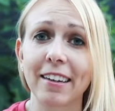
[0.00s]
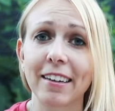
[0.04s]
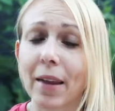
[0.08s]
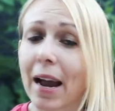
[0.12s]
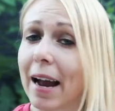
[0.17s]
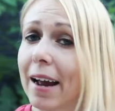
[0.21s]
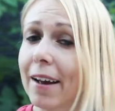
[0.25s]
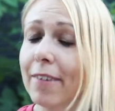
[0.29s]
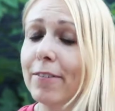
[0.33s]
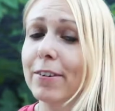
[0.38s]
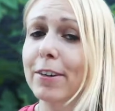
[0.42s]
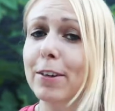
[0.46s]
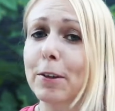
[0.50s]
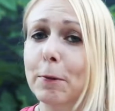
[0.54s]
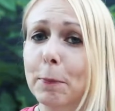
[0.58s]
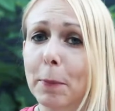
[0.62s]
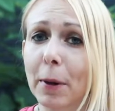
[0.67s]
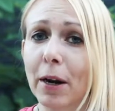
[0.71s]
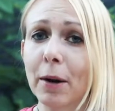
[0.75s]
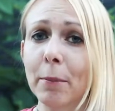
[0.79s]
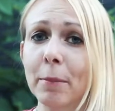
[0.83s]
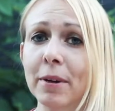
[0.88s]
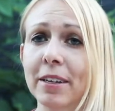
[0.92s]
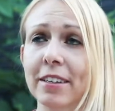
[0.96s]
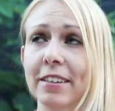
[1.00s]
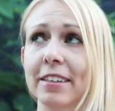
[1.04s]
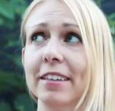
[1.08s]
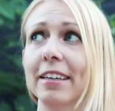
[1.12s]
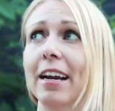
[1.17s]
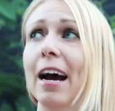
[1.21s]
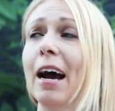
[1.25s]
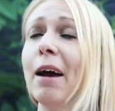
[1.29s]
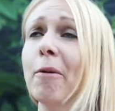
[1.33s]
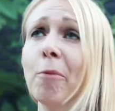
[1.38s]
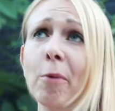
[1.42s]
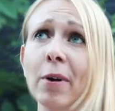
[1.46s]
I have experimented.
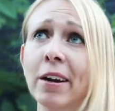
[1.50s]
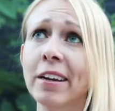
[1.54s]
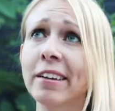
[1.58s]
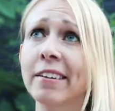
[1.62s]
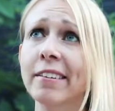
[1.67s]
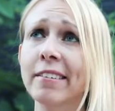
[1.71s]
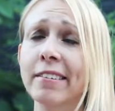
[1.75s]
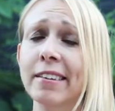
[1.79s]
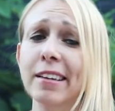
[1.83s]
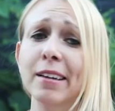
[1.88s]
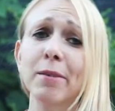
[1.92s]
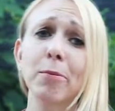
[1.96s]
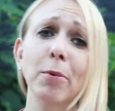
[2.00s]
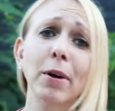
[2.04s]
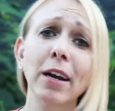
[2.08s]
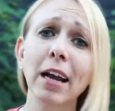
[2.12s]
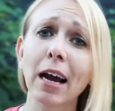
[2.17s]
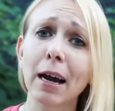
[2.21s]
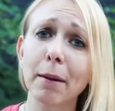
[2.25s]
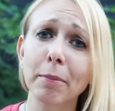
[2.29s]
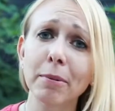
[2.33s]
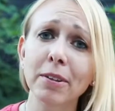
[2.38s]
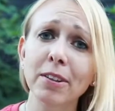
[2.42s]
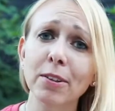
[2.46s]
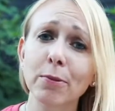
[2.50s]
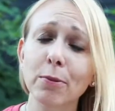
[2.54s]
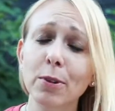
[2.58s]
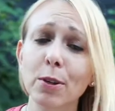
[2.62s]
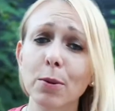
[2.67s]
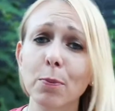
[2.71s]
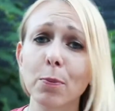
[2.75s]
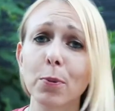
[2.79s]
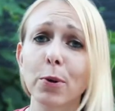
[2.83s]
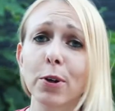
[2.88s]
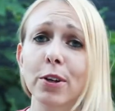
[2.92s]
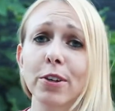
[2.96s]
I wanted to see what happens when you
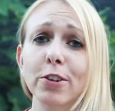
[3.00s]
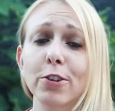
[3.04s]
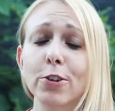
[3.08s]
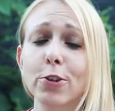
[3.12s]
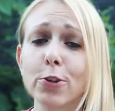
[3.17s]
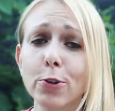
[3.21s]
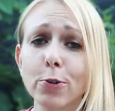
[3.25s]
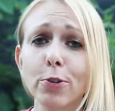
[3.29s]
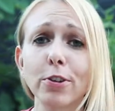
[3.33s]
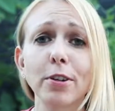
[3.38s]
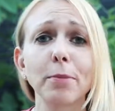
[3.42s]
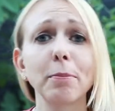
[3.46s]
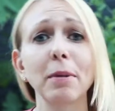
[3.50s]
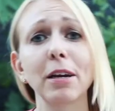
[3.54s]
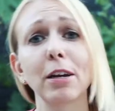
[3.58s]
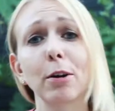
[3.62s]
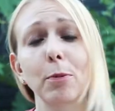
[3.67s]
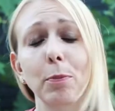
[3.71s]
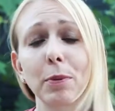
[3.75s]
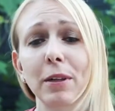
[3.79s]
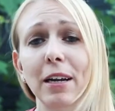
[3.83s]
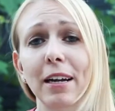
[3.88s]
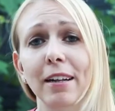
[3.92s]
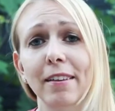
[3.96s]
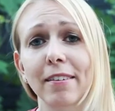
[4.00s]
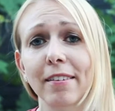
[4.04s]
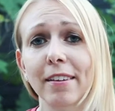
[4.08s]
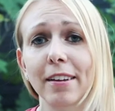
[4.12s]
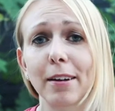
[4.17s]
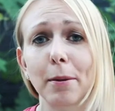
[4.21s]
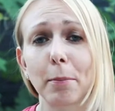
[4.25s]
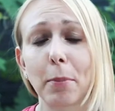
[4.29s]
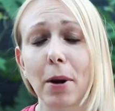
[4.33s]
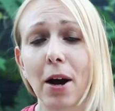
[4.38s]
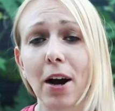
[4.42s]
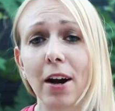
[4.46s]
put 2 tomato plants in
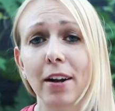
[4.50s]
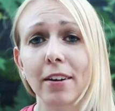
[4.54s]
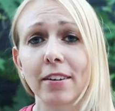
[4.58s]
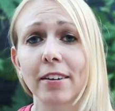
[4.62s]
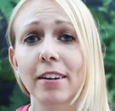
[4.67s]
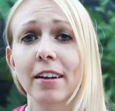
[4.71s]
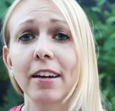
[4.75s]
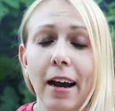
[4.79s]
a pot.